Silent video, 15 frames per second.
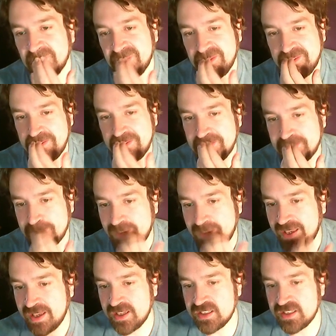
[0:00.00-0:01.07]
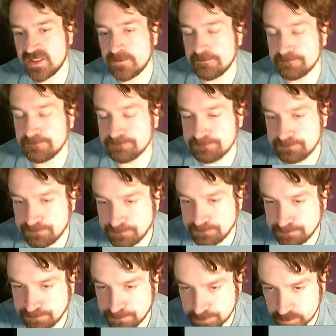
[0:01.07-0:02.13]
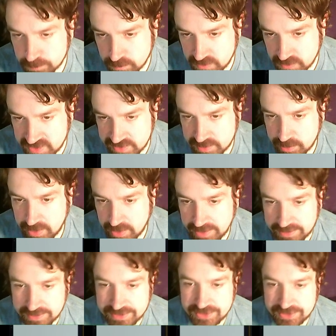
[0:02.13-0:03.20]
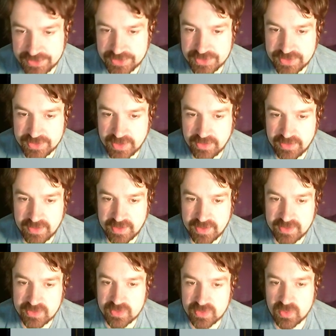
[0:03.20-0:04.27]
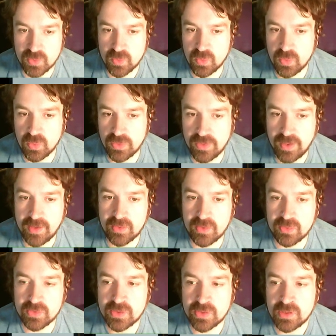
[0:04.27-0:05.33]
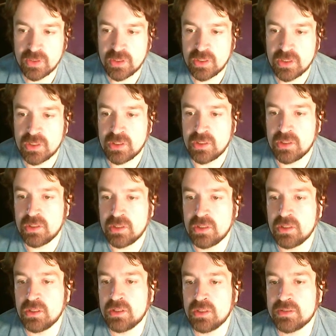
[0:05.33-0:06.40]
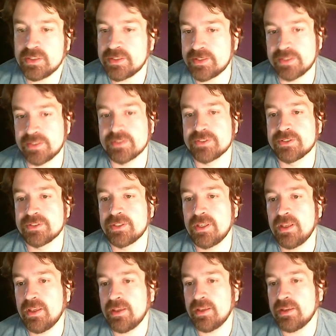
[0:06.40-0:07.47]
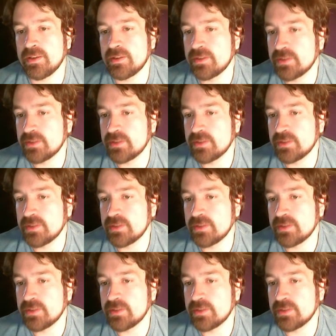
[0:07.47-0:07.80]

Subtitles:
think it's a bad business practice to sell things without details. And